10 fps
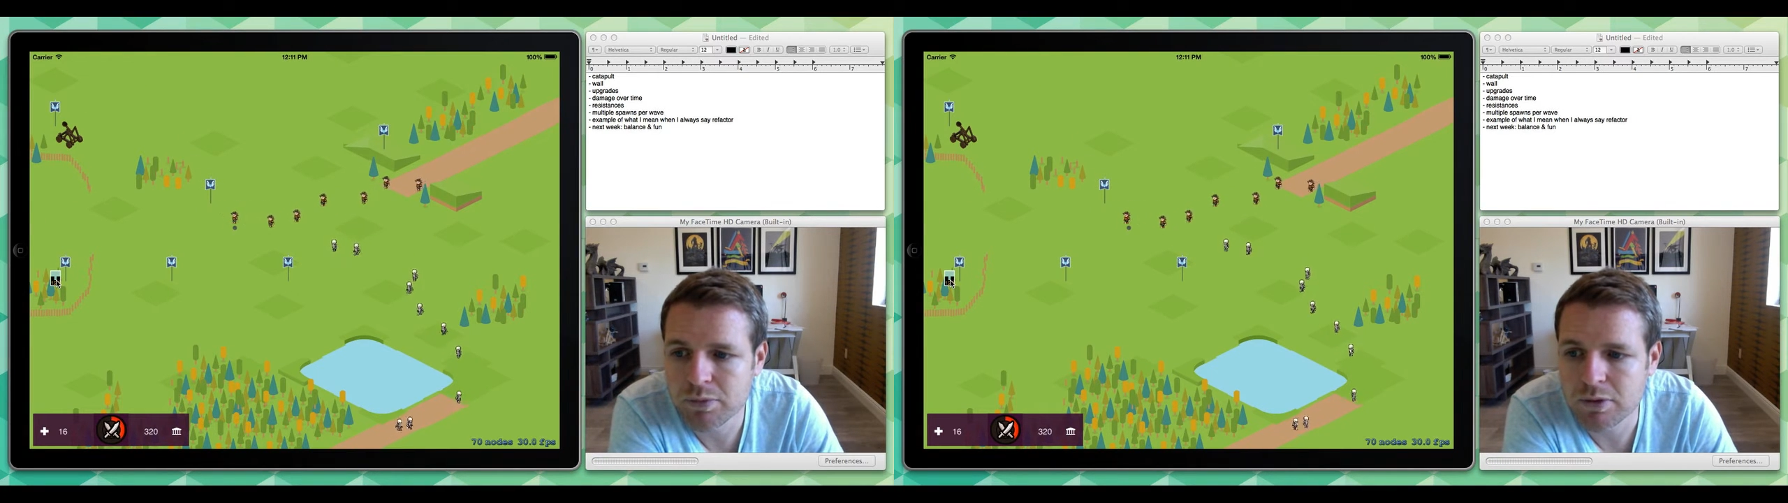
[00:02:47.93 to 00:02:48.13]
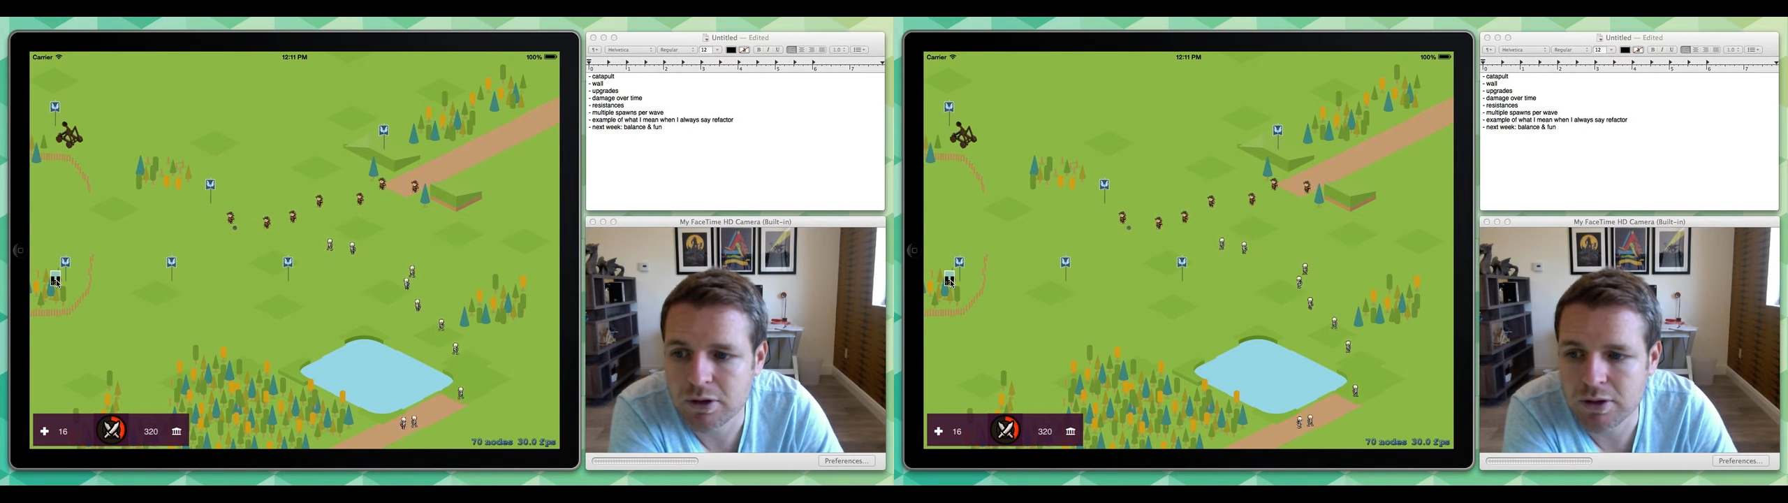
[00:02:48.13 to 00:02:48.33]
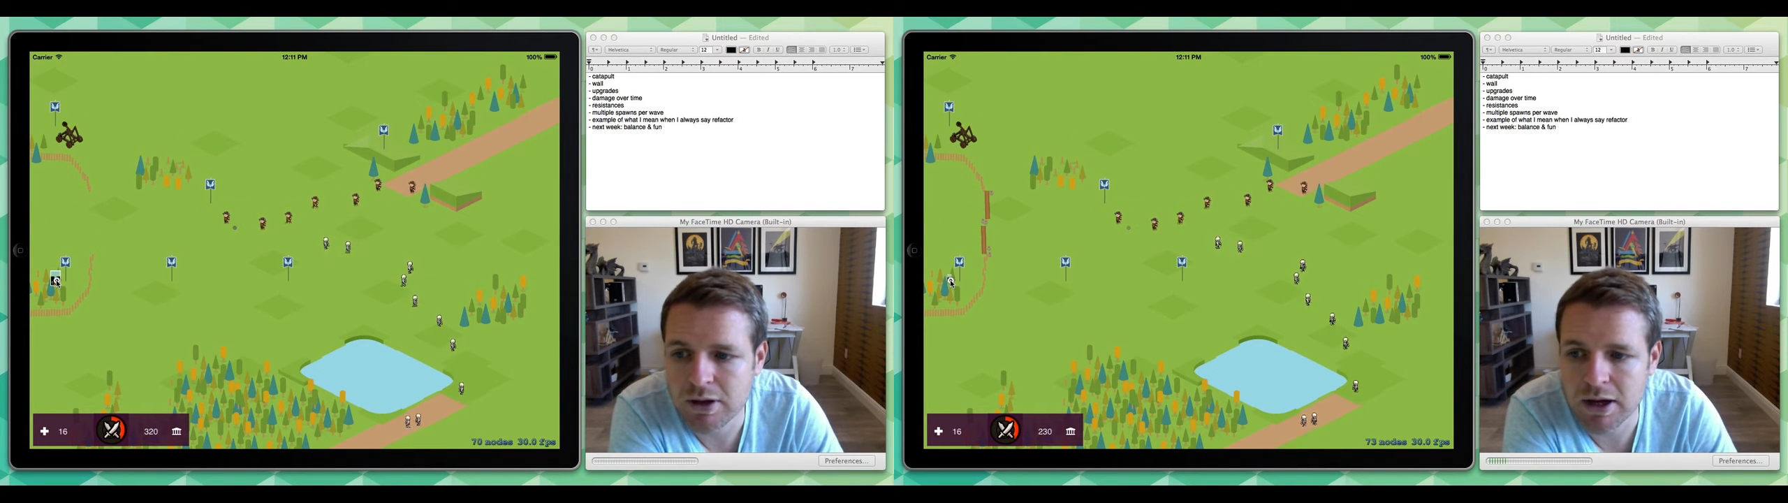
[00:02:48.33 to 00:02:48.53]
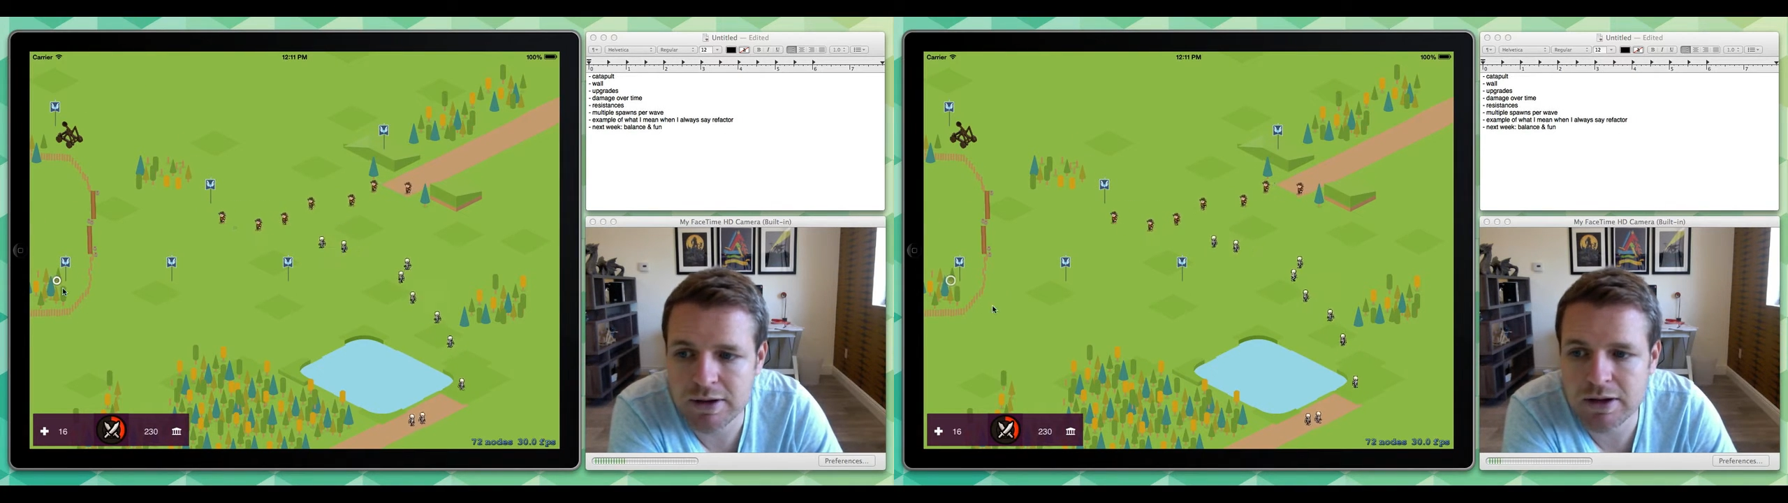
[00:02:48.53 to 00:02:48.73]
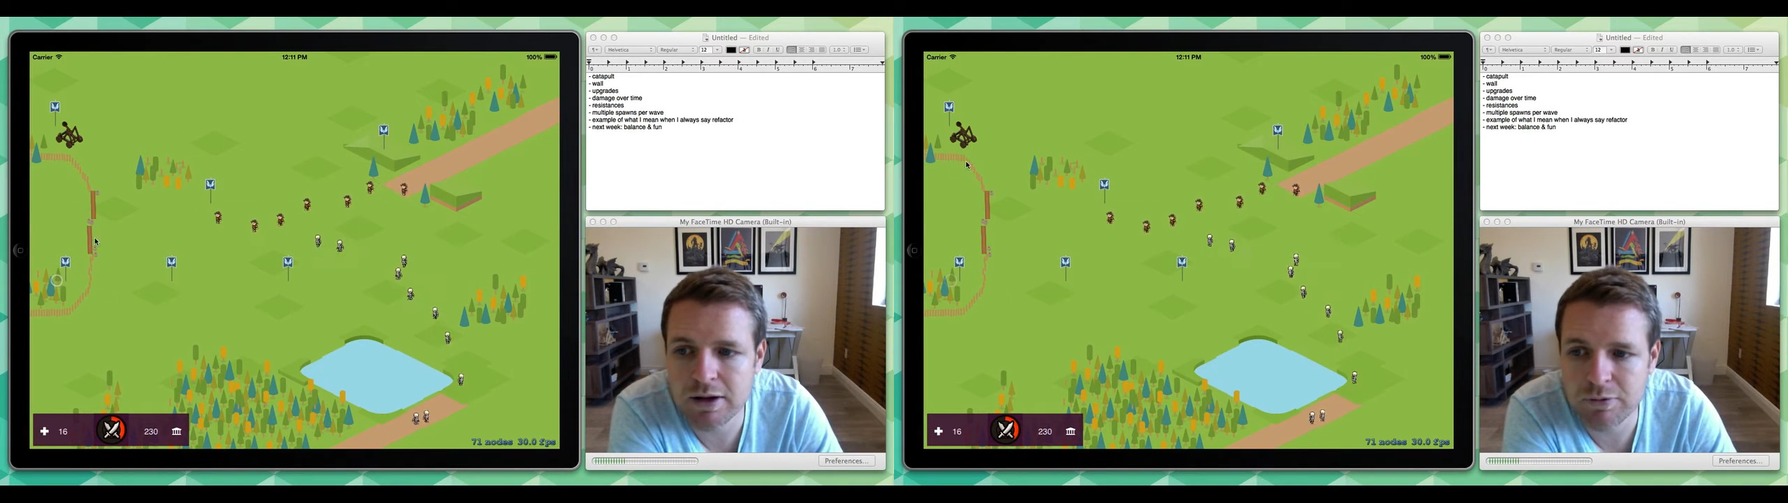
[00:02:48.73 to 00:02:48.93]
The
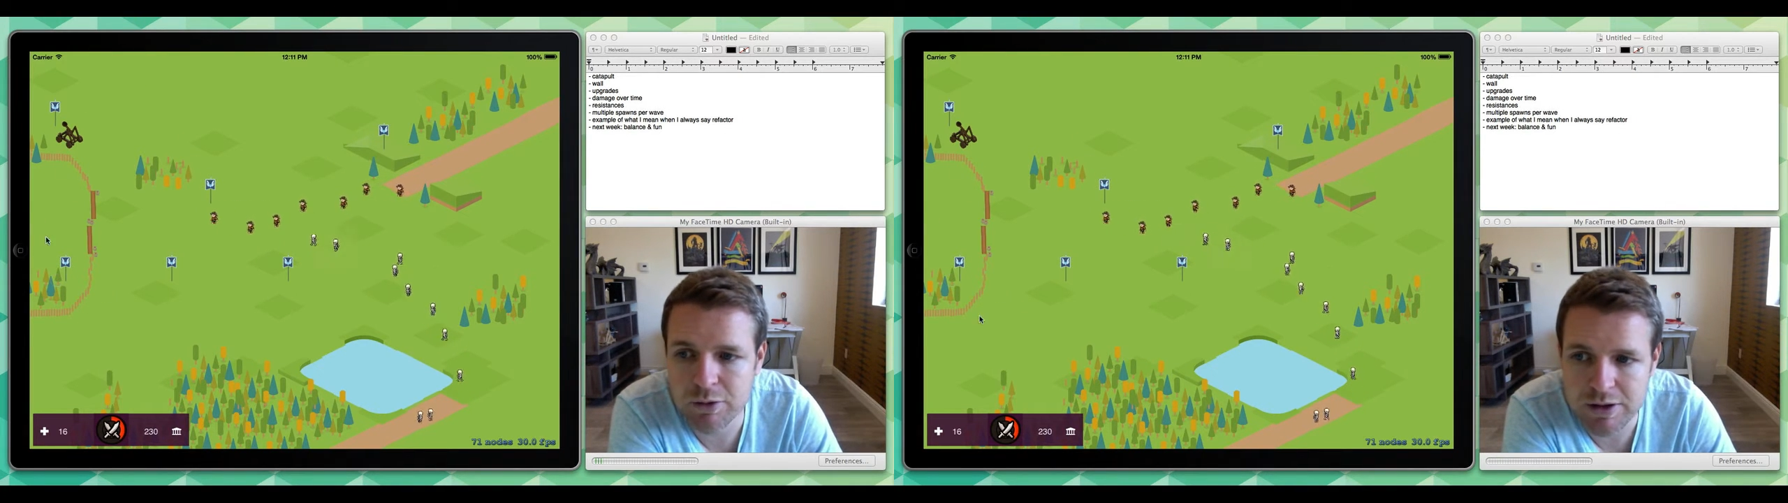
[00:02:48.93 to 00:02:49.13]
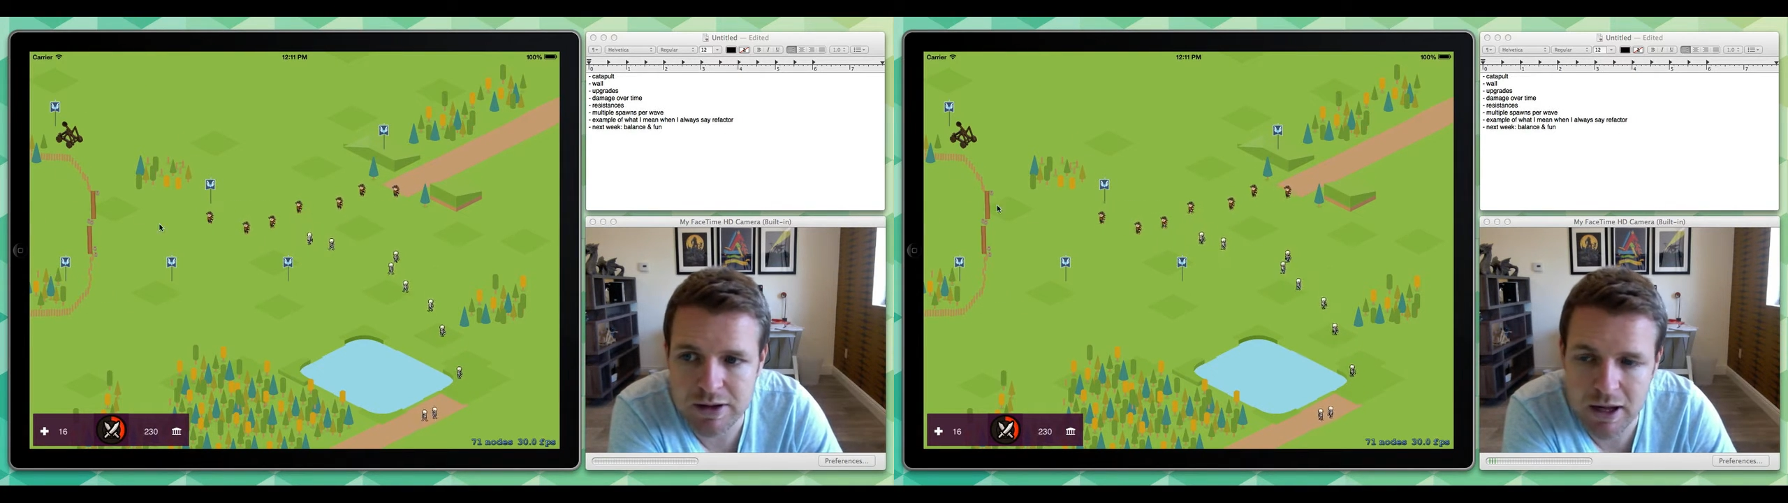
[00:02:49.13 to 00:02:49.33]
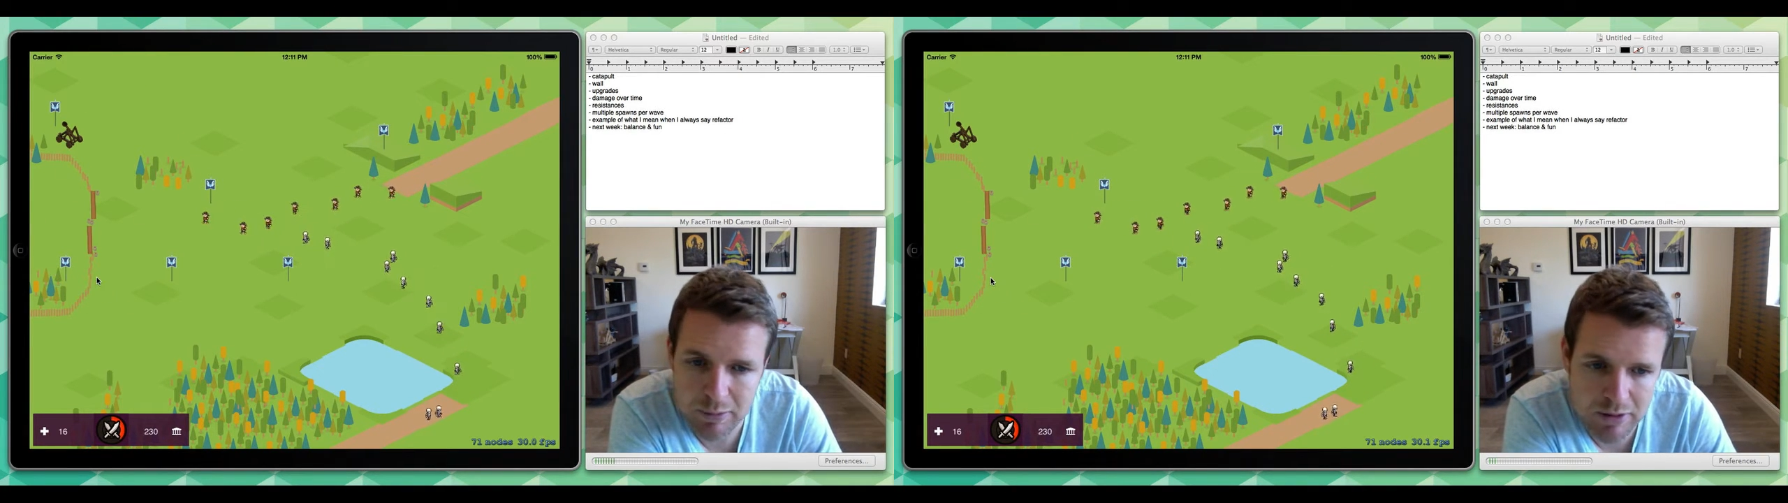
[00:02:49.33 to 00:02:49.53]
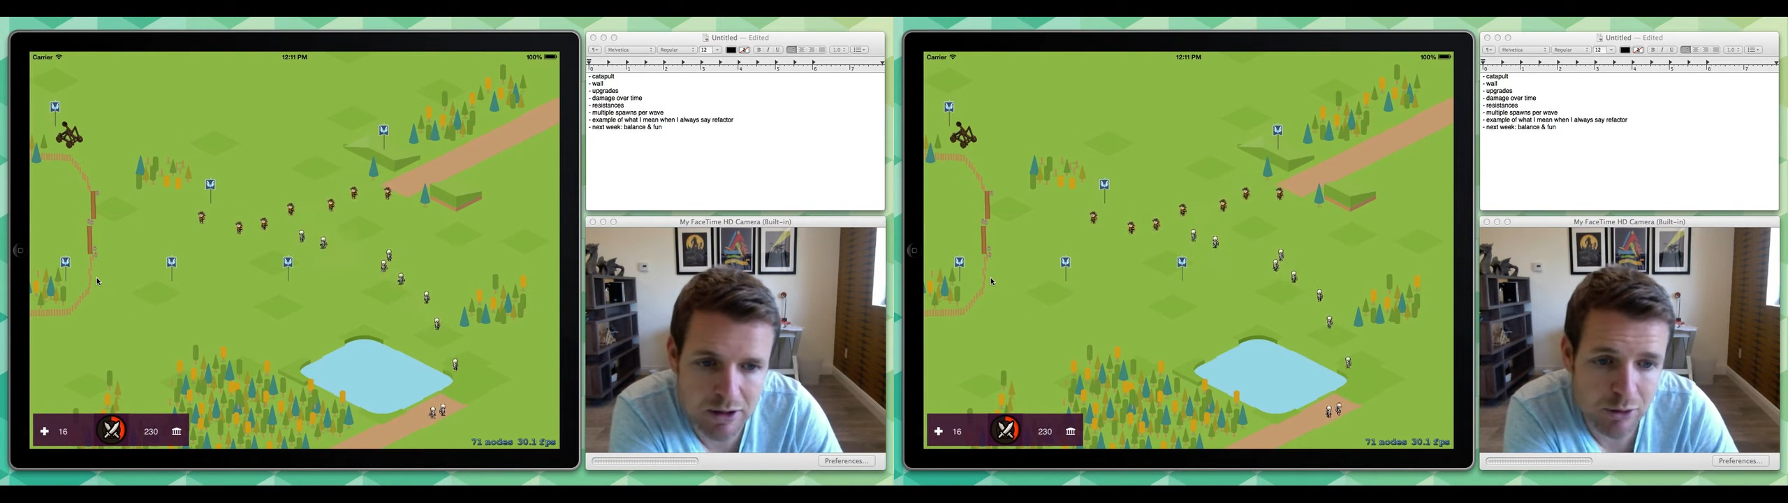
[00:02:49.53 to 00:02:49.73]
idea of this game is that